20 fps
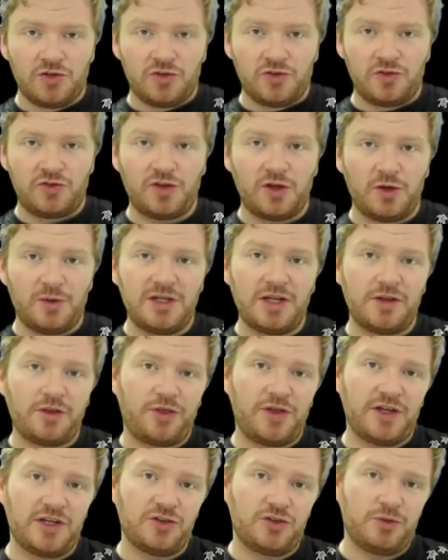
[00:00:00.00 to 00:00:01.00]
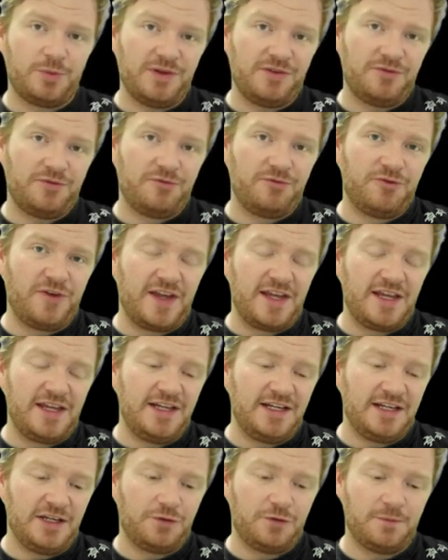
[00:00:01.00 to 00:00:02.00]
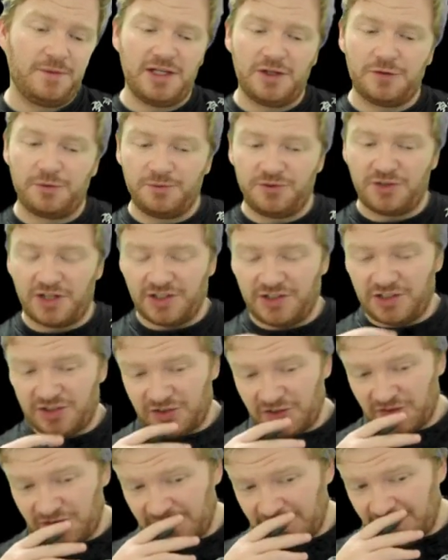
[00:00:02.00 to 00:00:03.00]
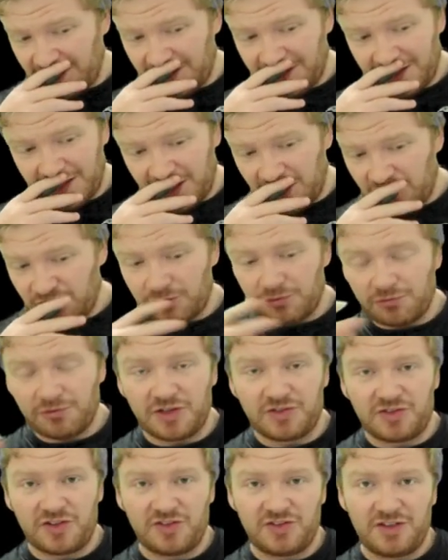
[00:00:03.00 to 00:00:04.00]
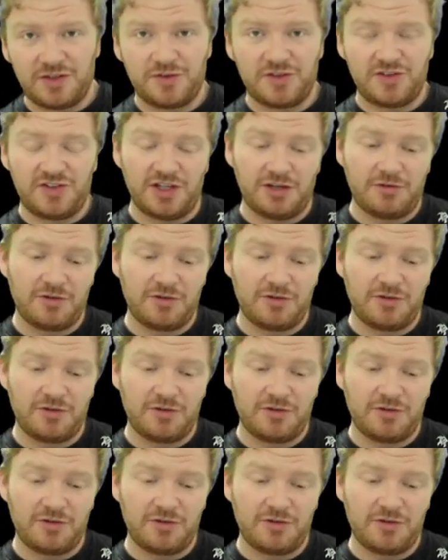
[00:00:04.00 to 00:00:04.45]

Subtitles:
So another thing that should be vaguely familiar from IGCSE then is resistivity.